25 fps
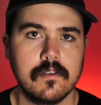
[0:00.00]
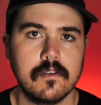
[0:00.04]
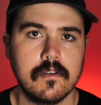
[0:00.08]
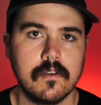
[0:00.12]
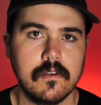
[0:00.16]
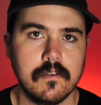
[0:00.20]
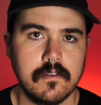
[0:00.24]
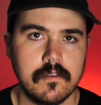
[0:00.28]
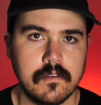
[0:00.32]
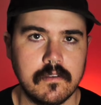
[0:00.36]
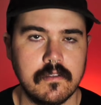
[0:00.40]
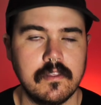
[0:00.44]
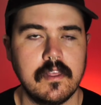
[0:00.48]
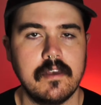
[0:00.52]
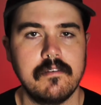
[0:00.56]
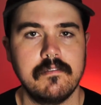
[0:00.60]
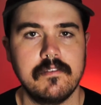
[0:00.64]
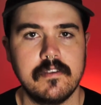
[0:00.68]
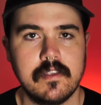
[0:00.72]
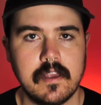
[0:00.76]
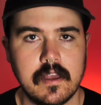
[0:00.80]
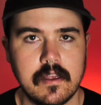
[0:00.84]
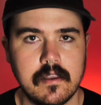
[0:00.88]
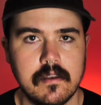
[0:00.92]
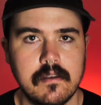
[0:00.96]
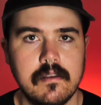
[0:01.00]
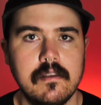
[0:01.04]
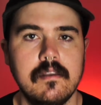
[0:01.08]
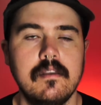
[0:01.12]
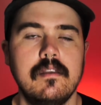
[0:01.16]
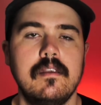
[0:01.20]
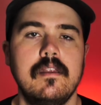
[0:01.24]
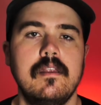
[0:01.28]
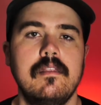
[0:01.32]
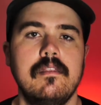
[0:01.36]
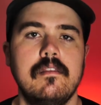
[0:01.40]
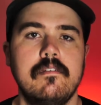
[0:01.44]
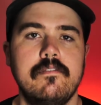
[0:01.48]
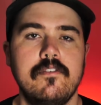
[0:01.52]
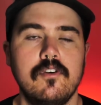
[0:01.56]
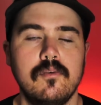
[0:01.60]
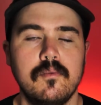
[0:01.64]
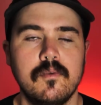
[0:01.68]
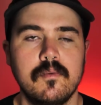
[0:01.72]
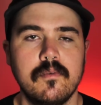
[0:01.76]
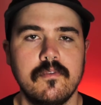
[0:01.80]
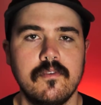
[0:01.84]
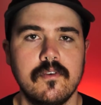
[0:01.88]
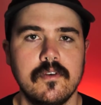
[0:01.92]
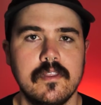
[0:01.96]
because they've said in the
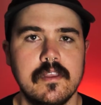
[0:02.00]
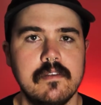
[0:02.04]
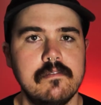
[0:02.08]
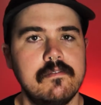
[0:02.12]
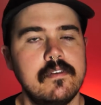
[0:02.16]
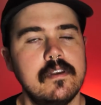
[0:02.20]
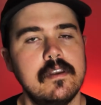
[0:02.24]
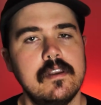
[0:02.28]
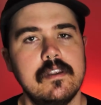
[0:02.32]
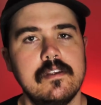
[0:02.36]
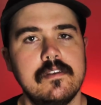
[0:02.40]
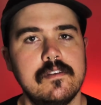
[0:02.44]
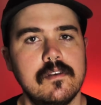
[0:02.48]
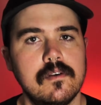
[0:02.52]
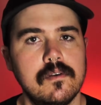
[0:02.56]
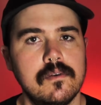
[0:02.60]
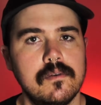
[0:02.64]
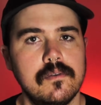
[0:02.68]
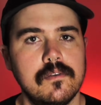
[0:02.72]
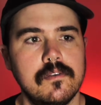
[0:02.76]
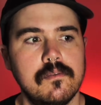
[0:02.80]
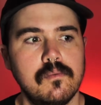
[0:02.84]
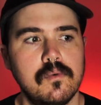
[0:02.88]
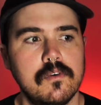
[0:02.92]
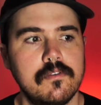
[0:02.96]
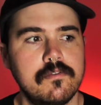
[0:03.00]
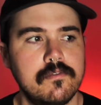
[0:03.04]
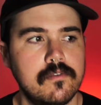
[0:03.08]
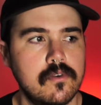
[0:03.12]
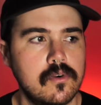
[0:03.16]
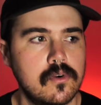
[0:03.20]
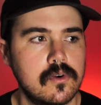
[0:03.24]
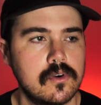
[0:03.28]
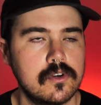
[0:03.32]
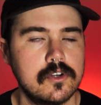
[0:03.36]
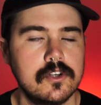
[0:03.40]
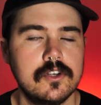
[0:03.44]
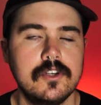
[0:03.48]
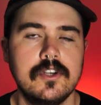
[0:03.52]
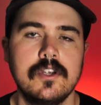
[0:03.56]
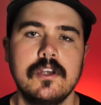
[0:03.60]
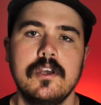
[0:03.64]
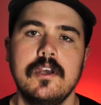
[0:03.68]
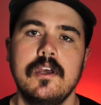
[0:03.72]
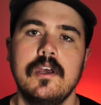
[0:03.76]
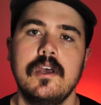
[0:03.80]
films before the Infinity Stones were forged